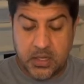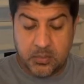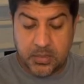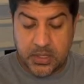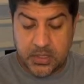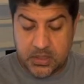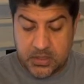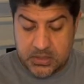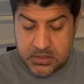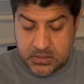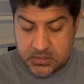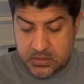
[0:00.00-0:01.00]
But
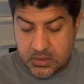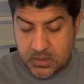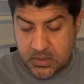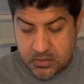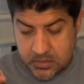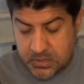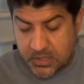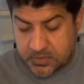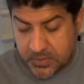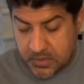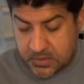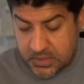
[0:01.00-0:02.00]
tastes
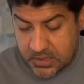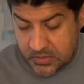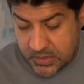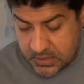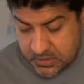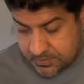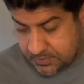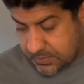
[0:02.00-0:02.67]
better than Gatorade.